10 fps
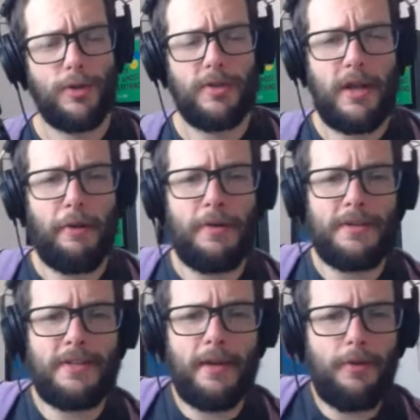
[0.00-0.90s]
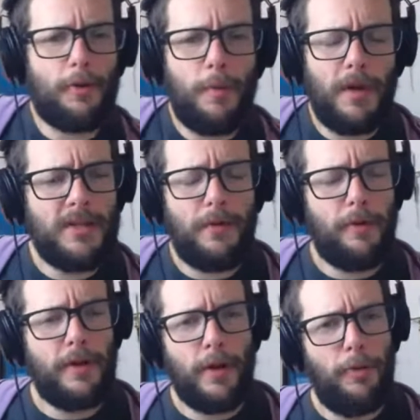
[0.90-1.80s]
So what Socrates is saying, look, we must have
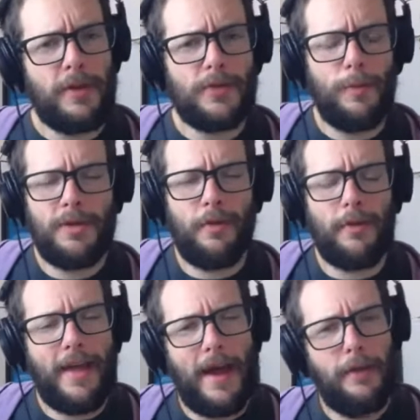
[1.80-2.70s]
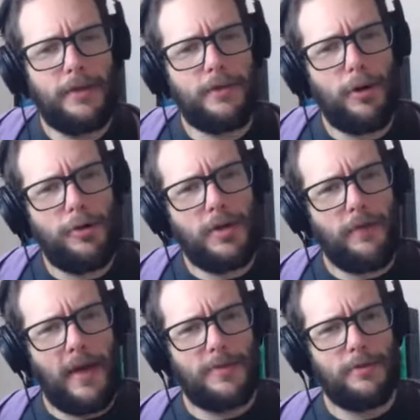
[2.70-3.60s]
already known this. We must have already had this notion of
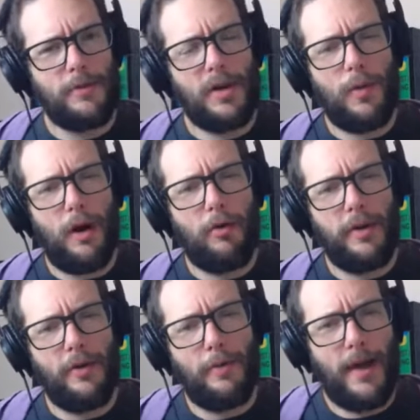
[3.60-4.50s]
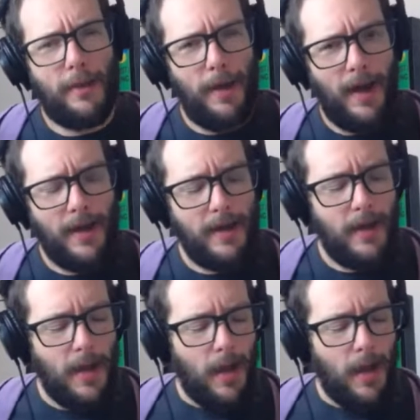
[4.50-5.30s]
absolute equality in our back pocket.